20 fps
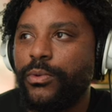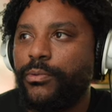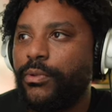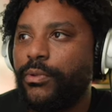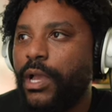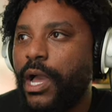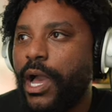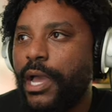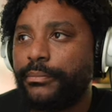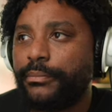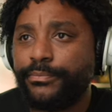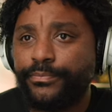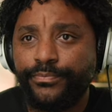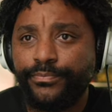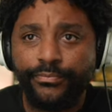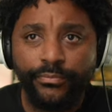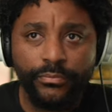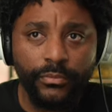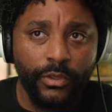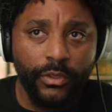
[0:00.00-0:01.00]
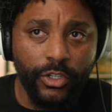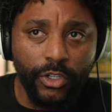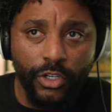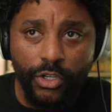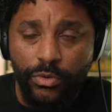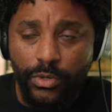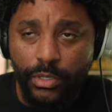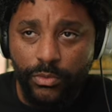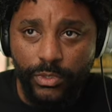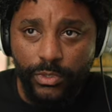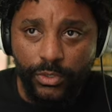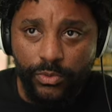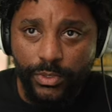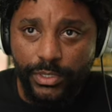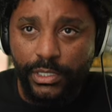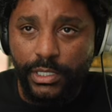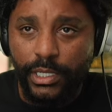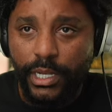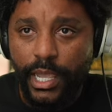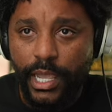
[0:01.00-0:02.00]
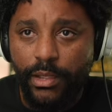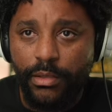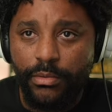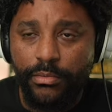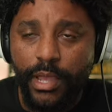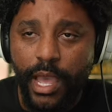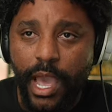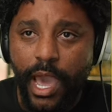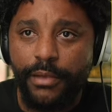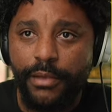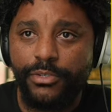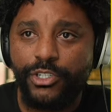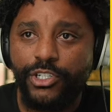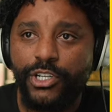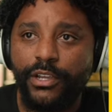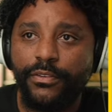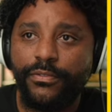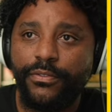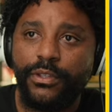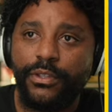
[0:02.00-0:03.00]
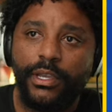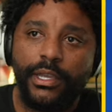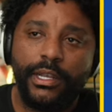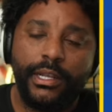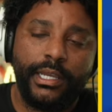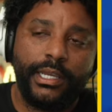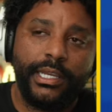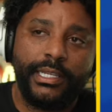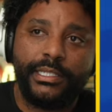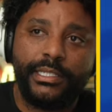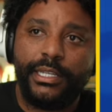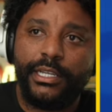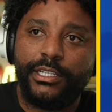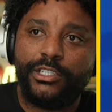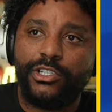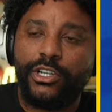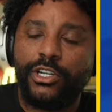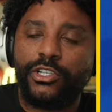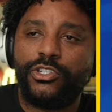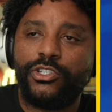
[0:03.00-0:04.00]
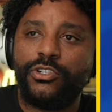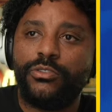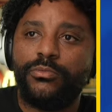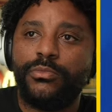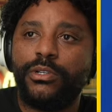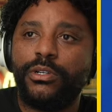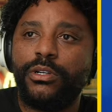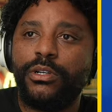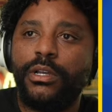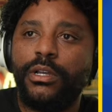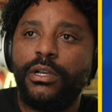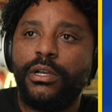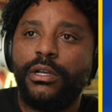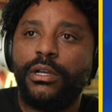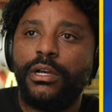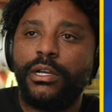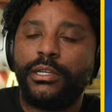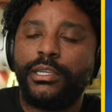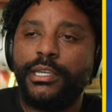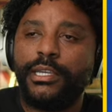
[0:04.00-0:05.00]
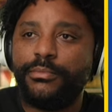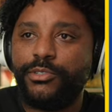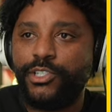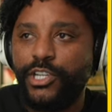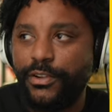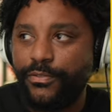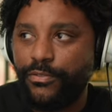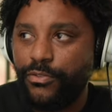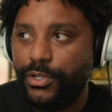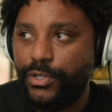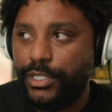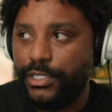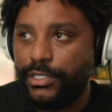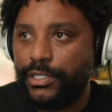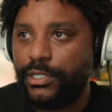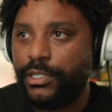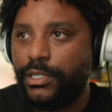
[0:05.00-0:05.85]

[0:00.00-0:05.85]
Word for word: got the new one, which was today, Adam Schiff, and like I said, Chuck Schumer, Hakeem Jeffries,